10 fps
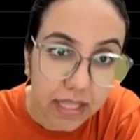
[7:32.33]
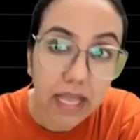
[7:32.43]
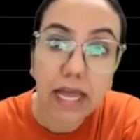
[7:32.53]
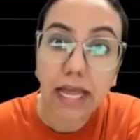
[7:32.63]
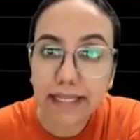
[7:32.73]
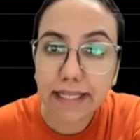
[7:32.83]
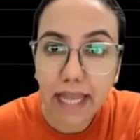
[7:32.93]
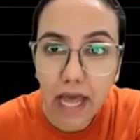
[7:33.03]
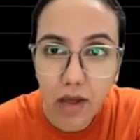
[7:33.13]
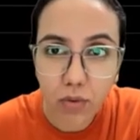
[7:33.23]

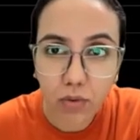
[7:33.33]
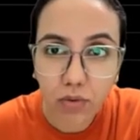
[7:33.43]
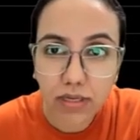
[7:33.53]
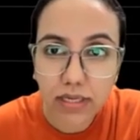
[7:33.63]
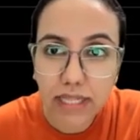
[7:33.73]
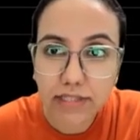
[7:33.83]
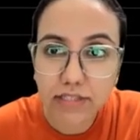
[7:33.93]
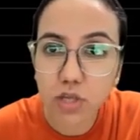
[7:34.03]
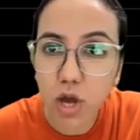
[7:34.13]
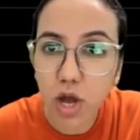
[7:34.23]
Now let's
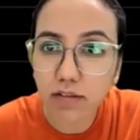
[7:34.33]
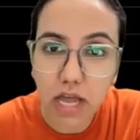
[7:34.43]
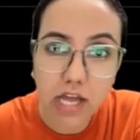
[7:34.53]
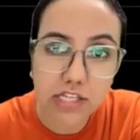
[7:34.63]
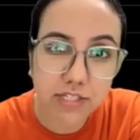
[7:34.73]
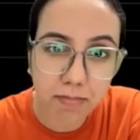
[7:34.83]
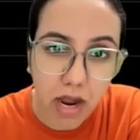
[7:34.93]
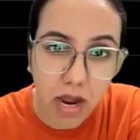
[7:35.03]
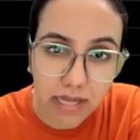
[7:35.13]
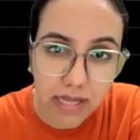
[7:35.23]
solve the last
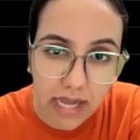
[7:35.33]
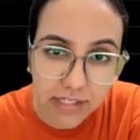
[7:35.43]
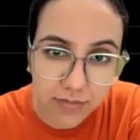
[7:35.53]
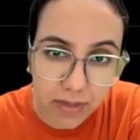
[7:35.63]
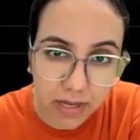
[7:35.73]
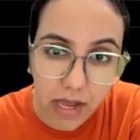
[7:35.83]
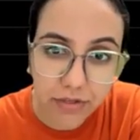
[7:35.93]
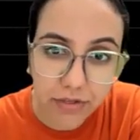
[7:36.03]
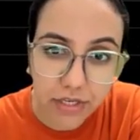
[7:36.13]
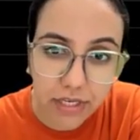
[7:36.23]
part as well. How
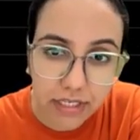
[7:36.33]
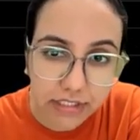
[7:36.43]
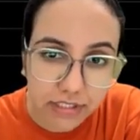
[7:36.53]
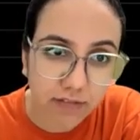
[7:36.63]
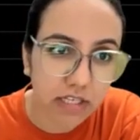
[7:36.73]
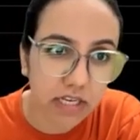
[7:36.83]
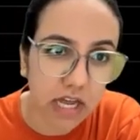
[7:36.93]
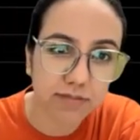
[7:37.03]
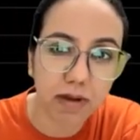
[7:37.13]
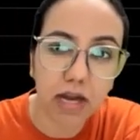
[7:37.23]
you're going to solve the
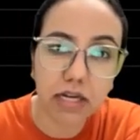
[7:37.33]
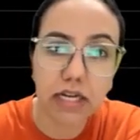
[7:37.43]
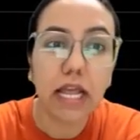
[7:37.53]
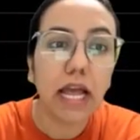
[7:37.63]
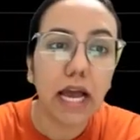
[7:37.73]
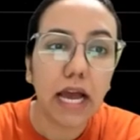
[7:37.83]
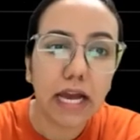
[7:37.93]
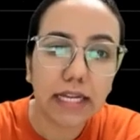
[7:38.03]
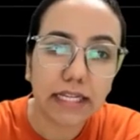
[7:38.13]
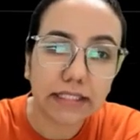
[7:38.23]
last part?
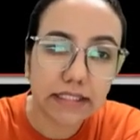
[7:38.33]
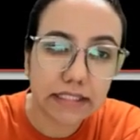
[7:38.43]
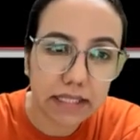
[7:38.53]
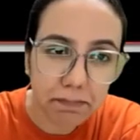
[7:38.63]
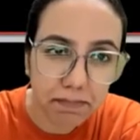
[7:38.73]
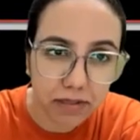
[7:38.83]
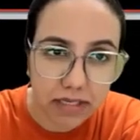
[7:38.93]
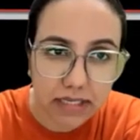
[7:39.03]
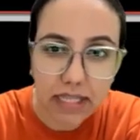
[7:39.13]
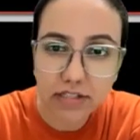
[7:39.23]
Again, simple.
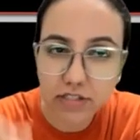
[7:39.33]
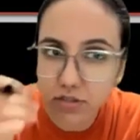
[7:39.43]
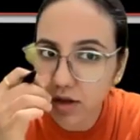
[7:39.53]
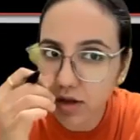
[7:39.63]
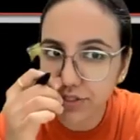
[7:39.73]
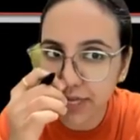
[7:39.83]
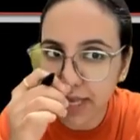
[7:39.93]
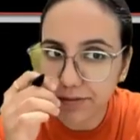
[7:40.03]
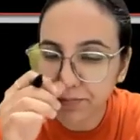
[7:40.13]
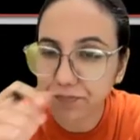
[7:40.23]
Let's solve
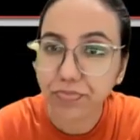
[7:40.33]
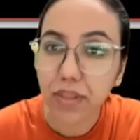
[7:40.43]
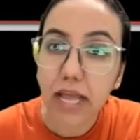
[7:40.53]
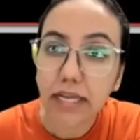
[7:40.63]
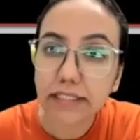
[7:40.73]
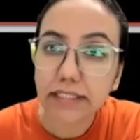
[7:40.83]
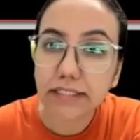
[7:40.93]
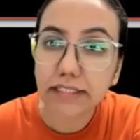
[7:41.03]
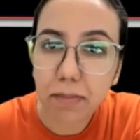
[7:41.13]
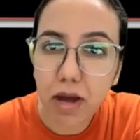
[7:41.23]
together.
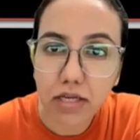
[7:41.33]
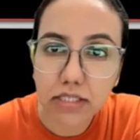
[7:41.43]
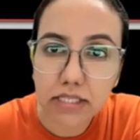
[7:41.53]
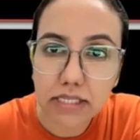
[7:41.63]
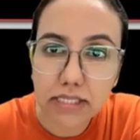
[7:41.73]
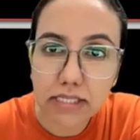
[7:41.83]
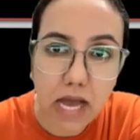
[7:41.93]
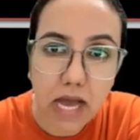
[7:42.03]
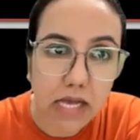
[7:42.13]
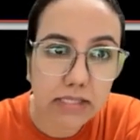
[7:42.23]
D part is
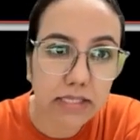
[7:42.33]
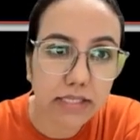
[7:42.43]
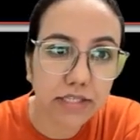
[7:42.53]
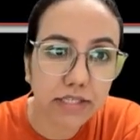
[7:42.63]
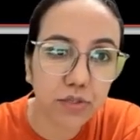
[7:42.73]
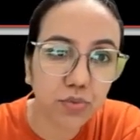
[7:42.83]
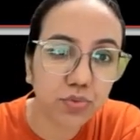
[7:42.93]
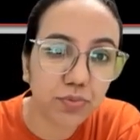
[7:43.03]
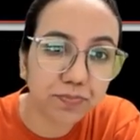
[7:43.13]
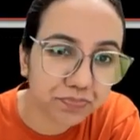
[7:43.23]
asking you,
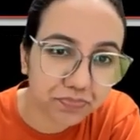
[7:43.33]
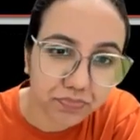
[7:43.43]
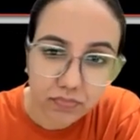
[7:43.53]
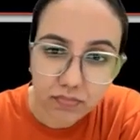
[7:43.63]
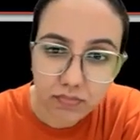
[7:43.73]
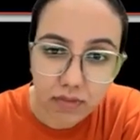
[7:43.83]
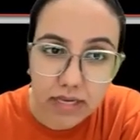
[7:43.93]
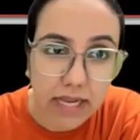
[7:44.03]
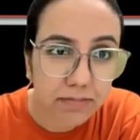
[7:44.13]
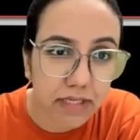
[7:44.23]

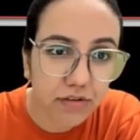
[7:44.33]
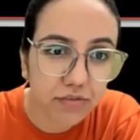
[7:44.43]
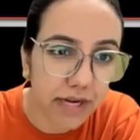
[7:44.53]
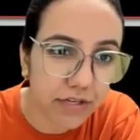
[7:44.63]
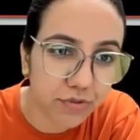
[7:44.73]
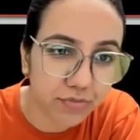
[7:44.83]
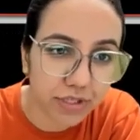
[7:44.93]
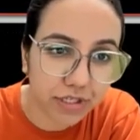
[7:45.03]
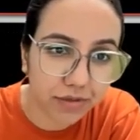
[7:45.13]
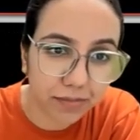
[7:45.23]
let me write over
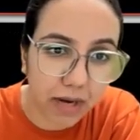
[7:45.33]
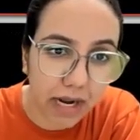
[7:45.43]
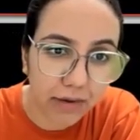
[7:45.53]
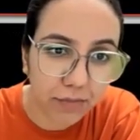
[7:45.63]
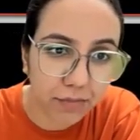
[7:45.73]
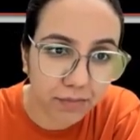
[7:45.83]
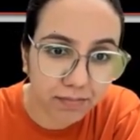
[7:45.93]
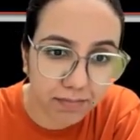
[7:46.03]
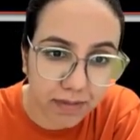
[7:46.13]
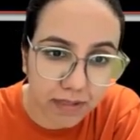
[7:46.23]
here. I hope
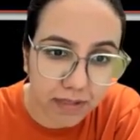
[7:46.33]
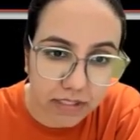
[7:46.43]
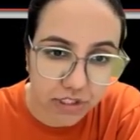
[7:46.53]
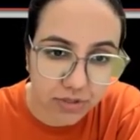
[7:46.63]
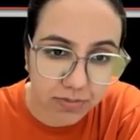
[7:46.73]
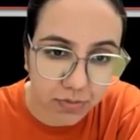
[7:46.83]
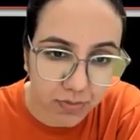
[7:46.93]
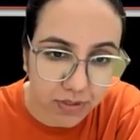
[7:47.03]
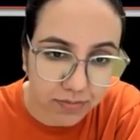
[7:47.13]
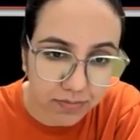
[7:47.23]
this should be
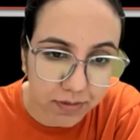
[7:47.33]
visible.